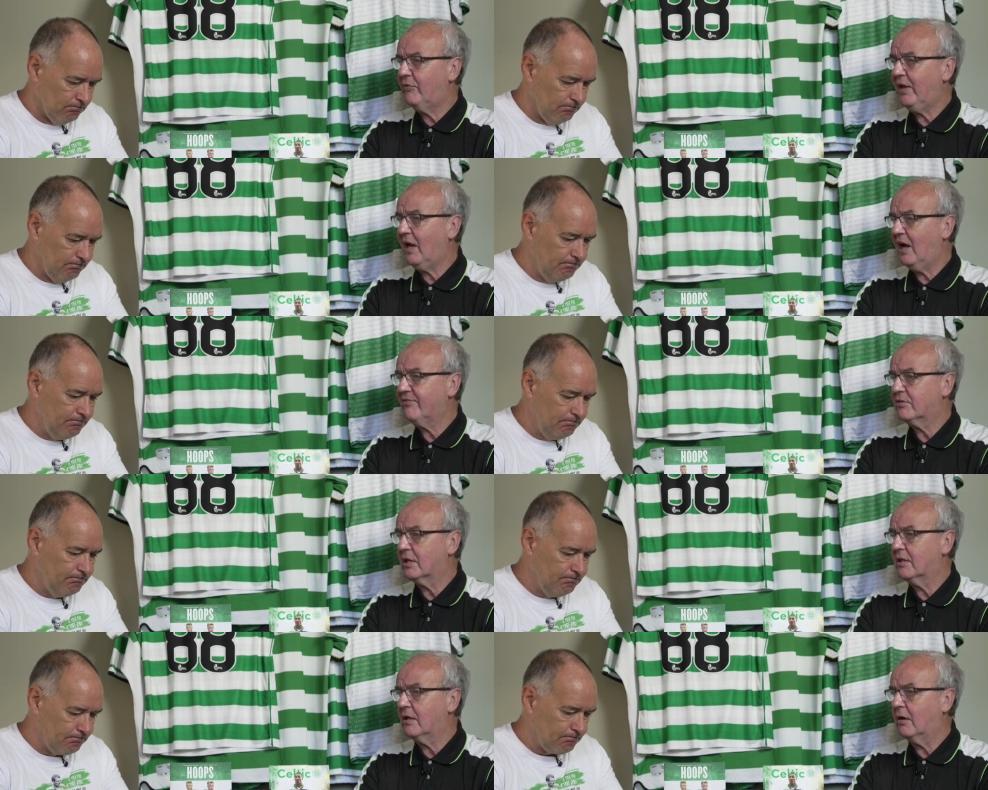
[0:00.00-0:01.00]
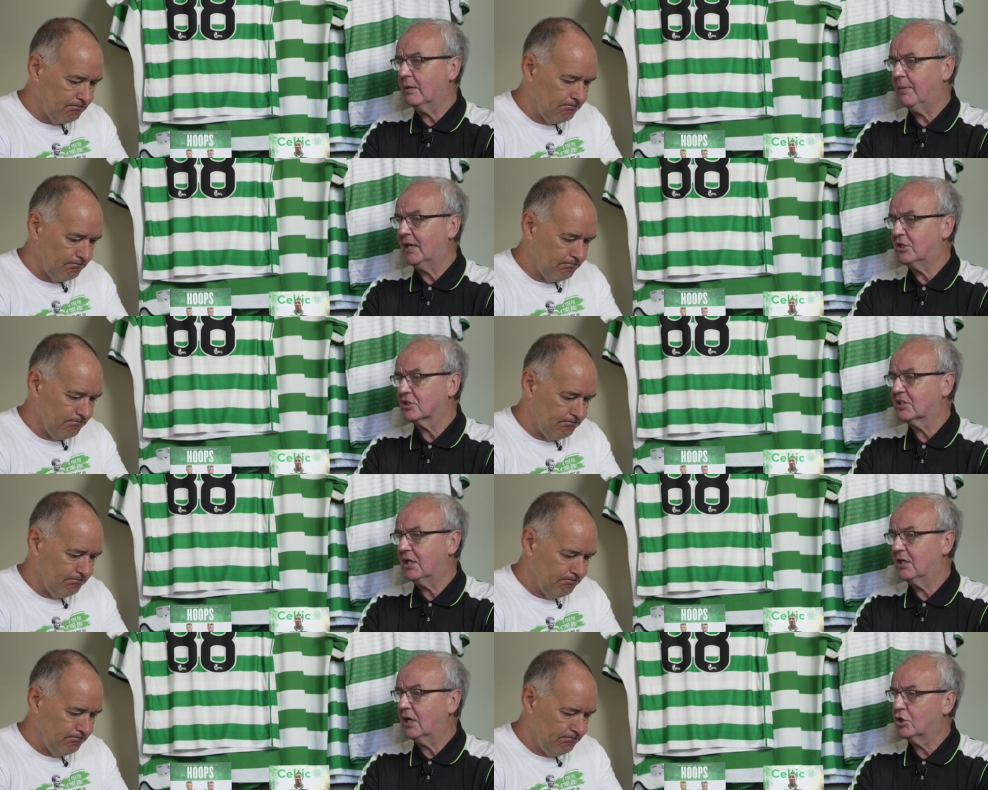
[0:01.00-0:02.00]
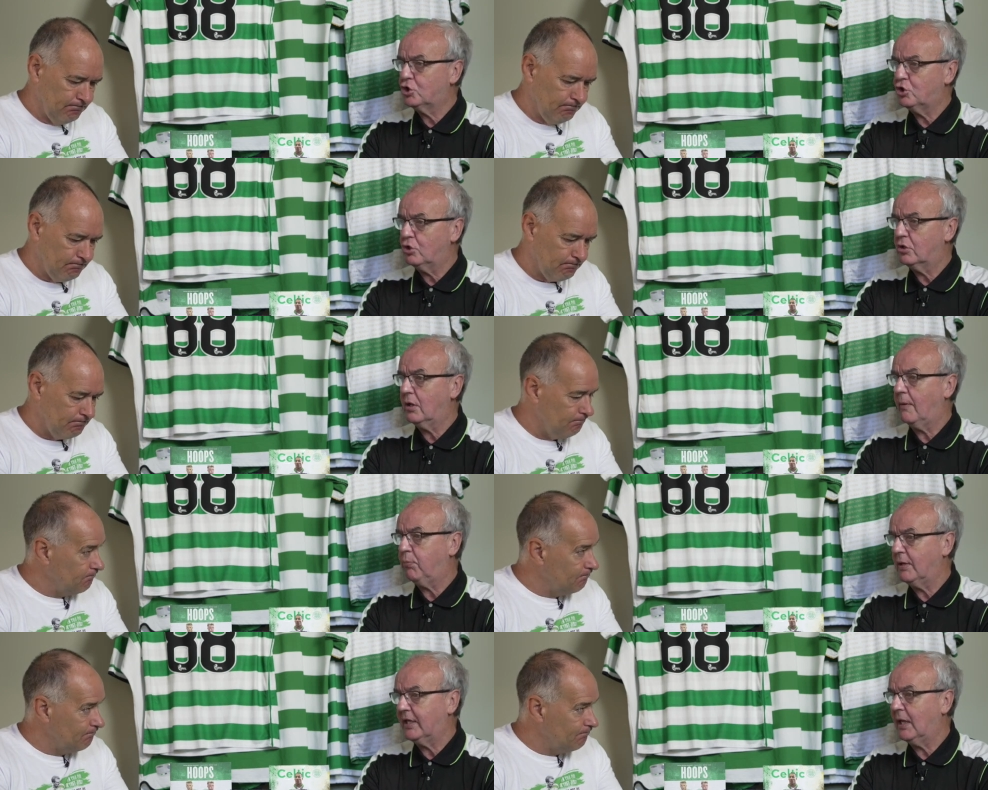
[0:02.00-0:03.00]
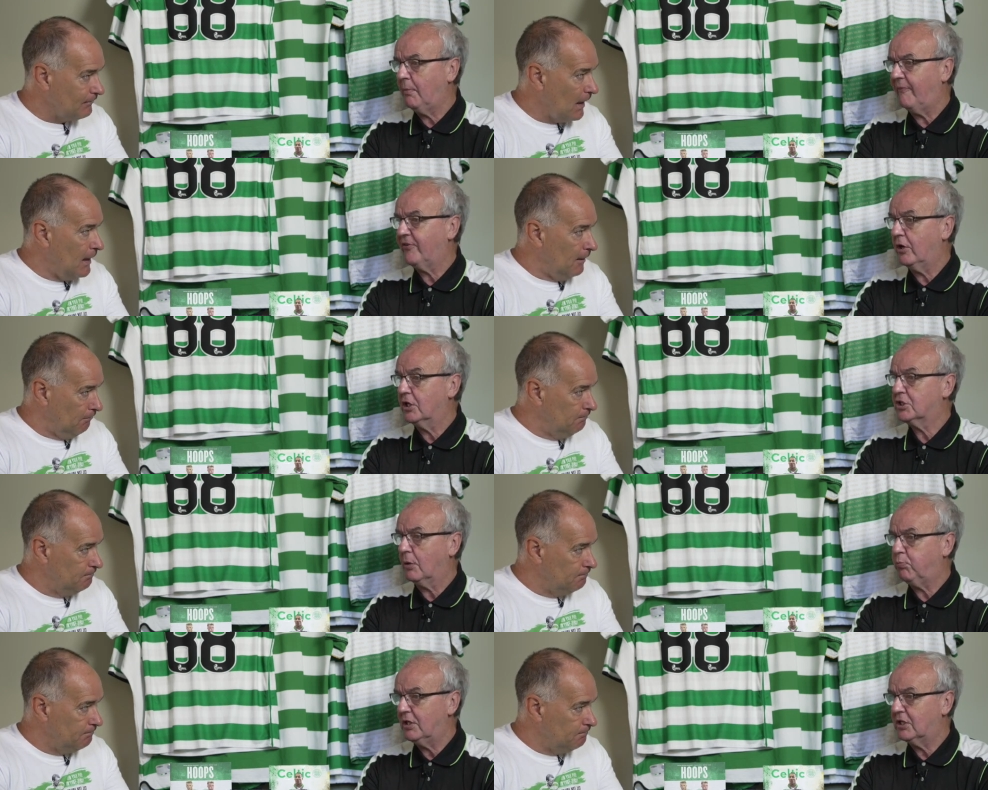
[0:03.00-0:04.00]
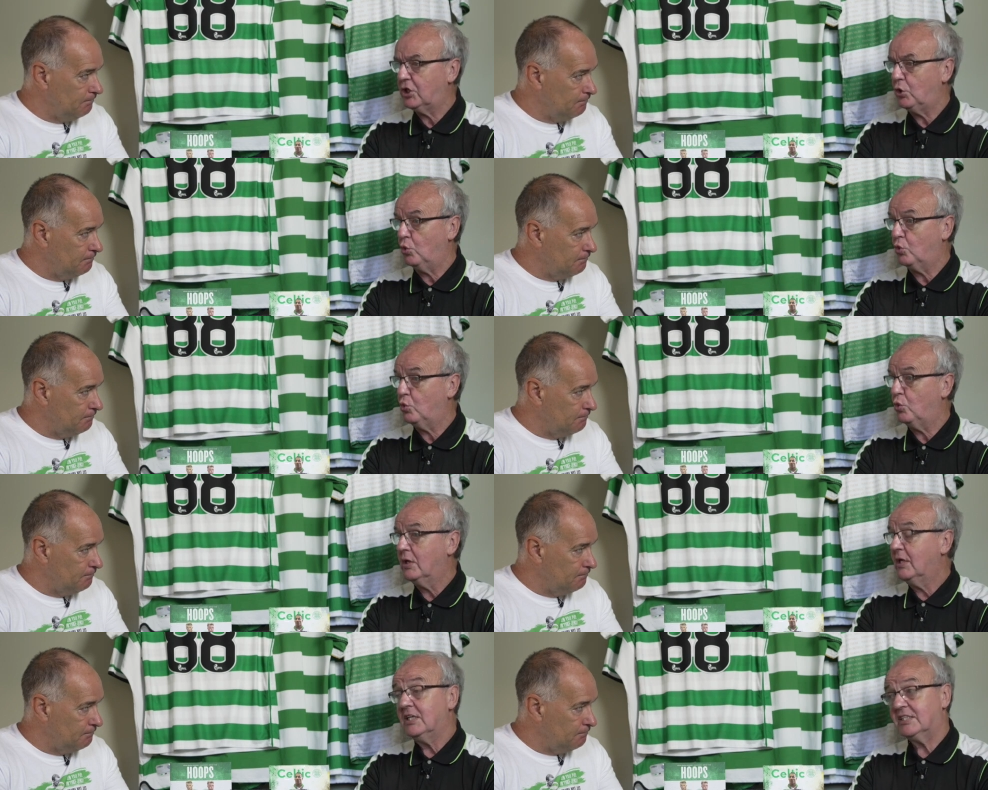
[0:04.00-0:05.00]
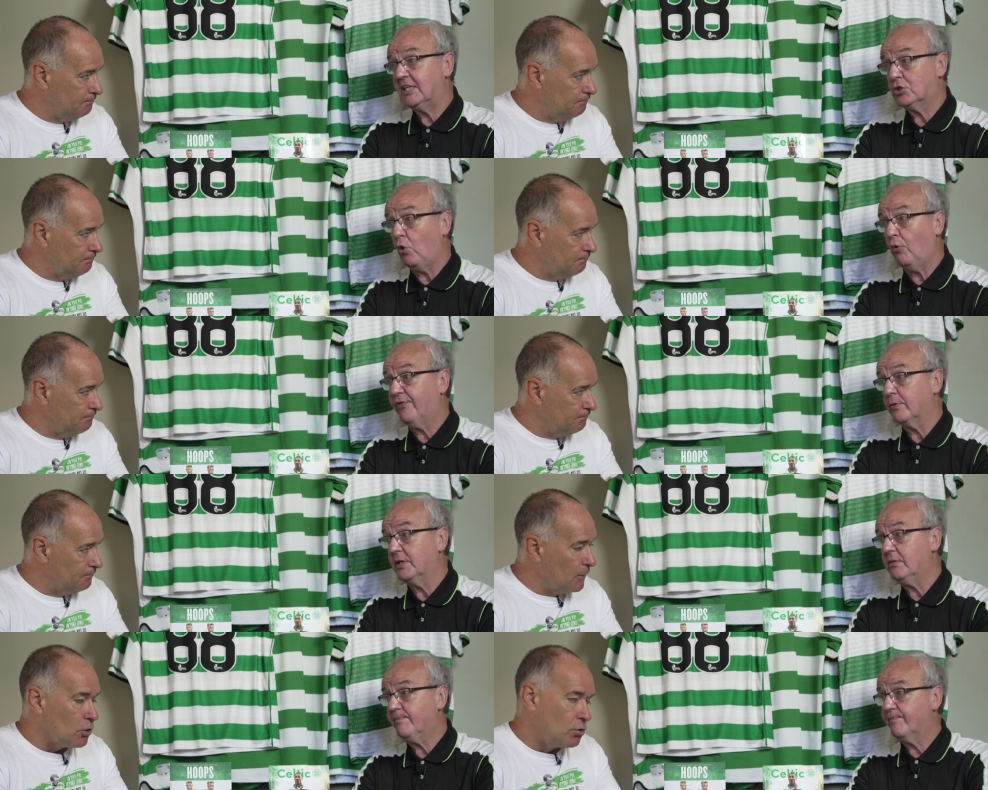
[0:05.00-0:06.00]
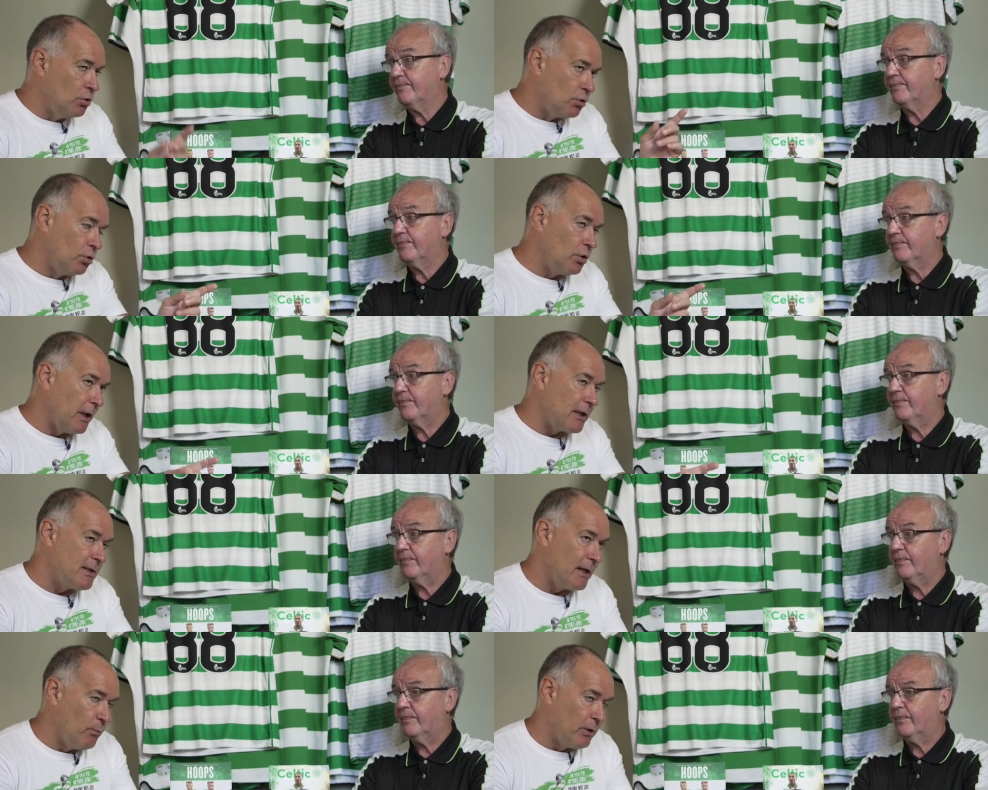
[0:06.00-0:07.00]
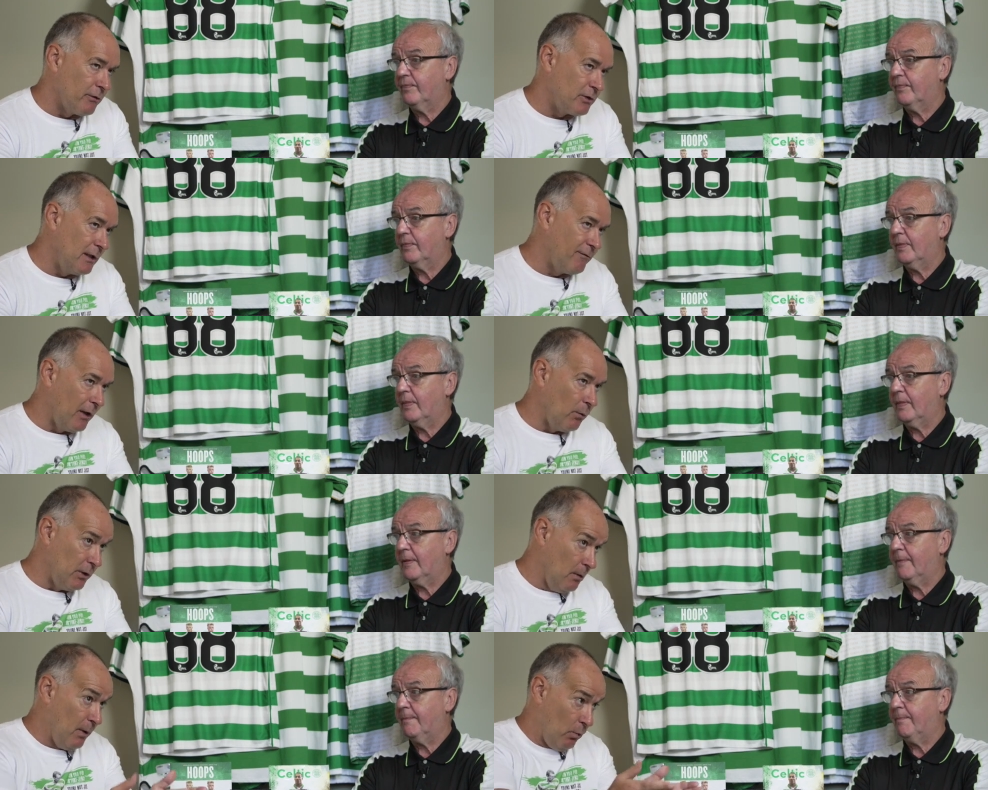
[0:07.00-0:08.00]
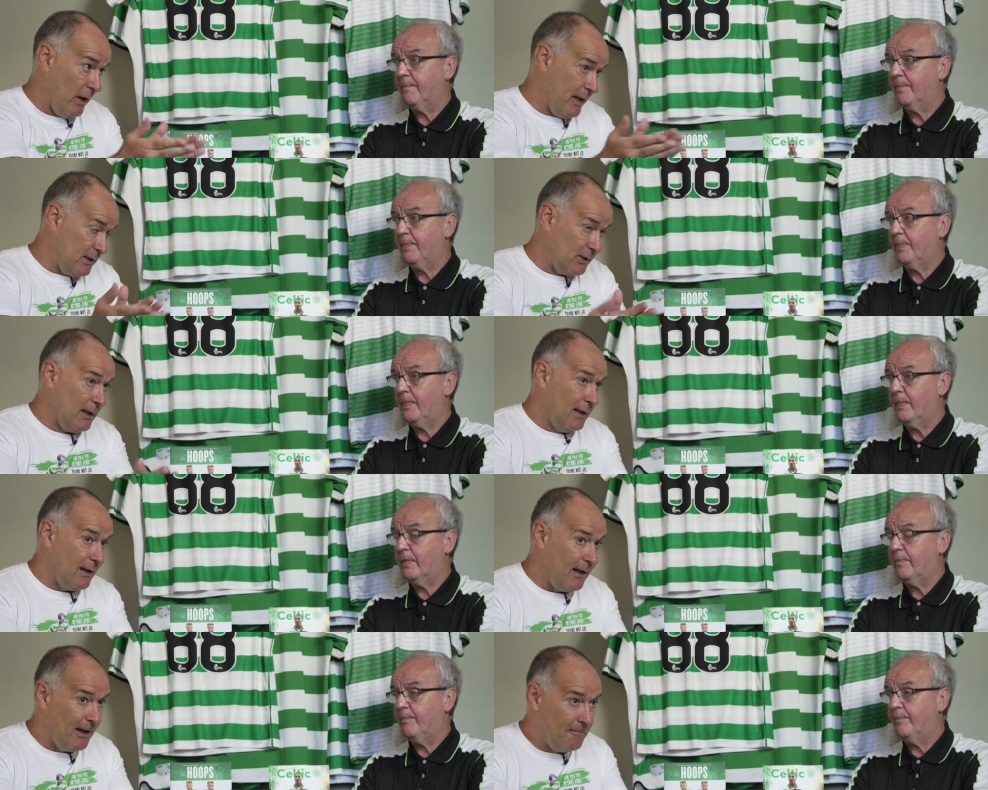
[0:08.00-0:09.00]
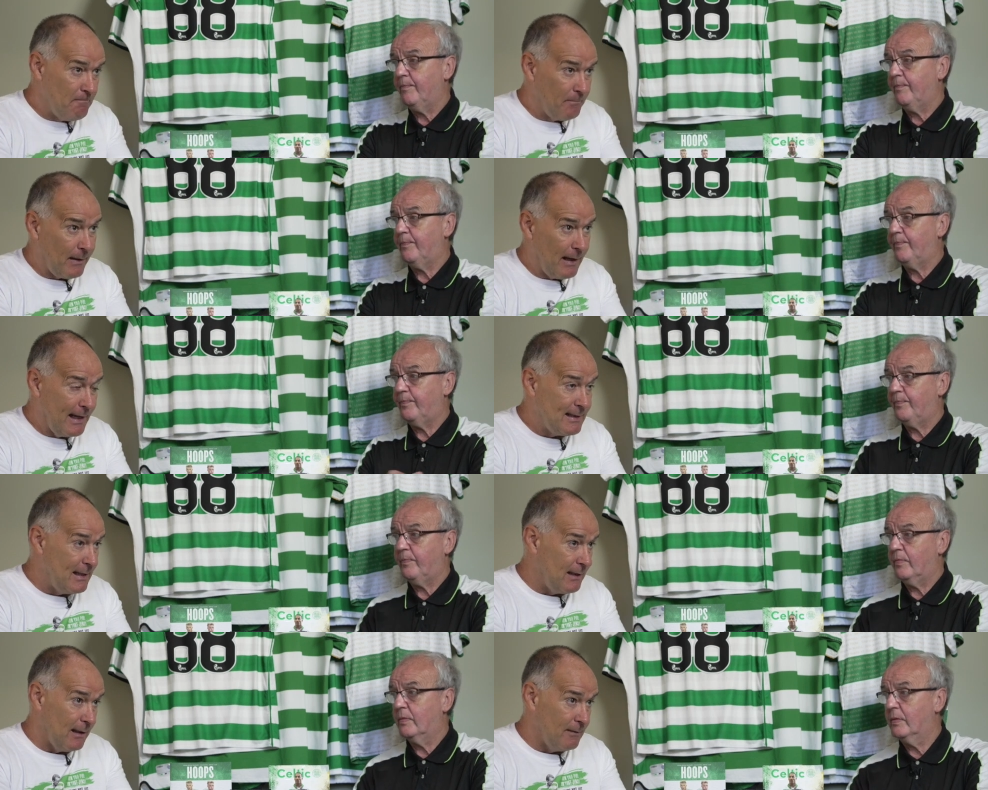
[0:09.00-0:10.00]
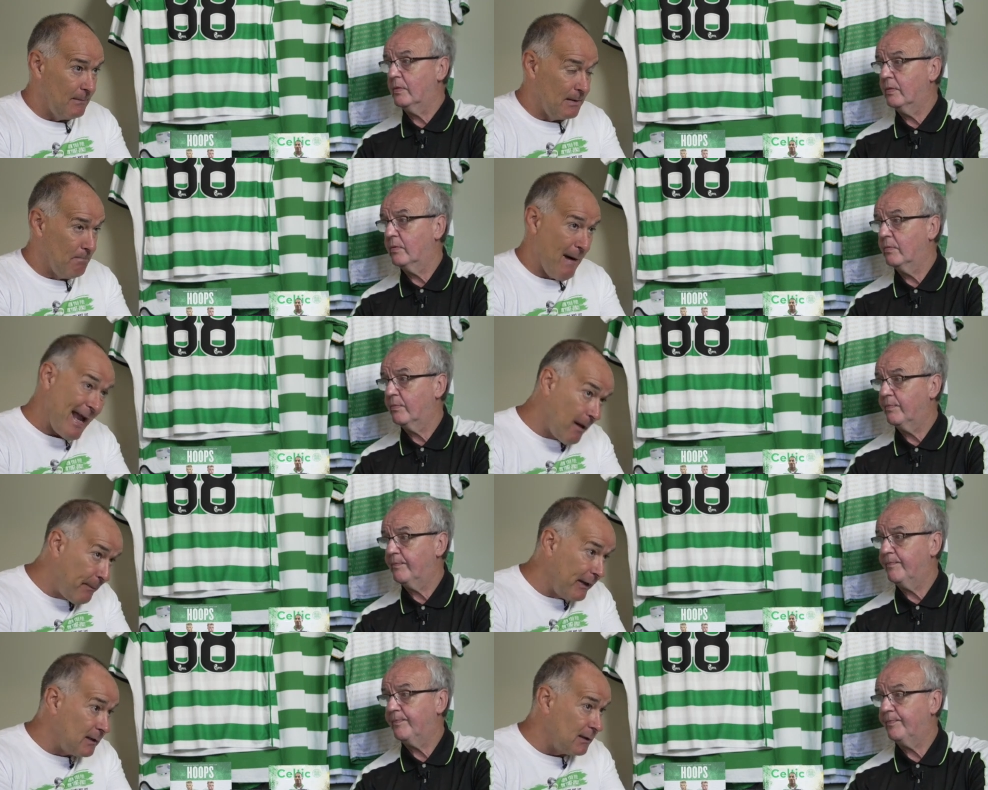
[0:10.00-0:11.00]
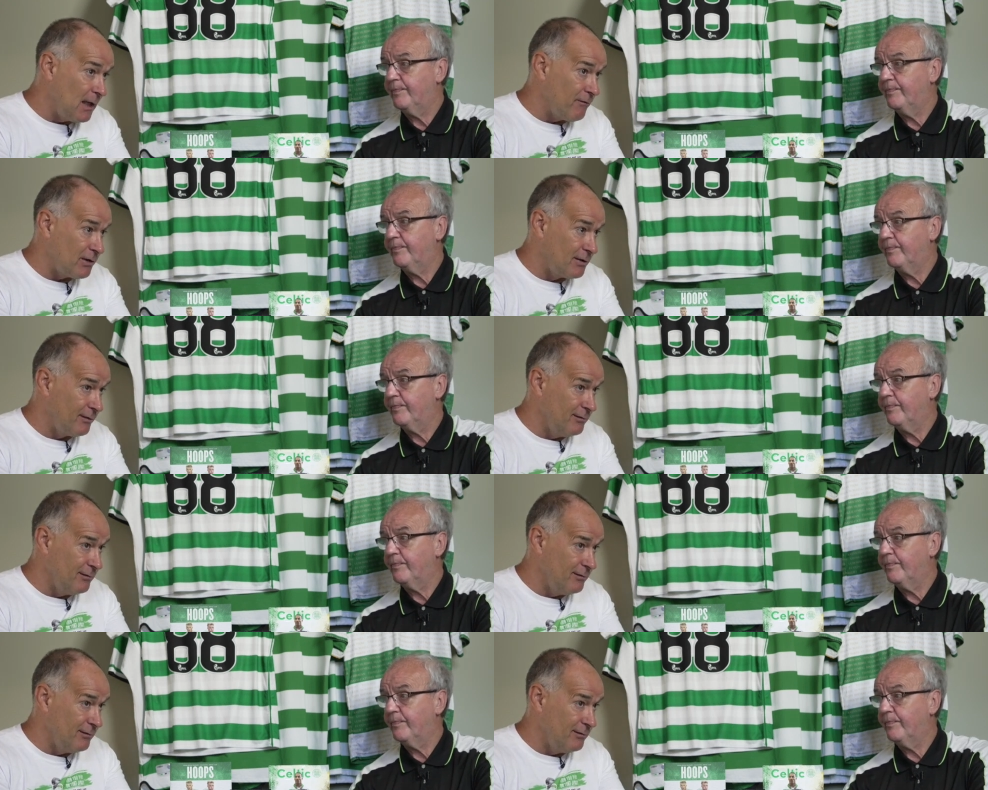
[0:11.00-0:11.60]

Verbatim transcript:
Speaker 1: right after it, uh, the manager said, I shouldn't have played him up front. I should have played Kyogo. Says it all for me.
Speaker 2: There's two two things there in what you've said, Frank. Number one is um, Eddie, in my opinion, gave us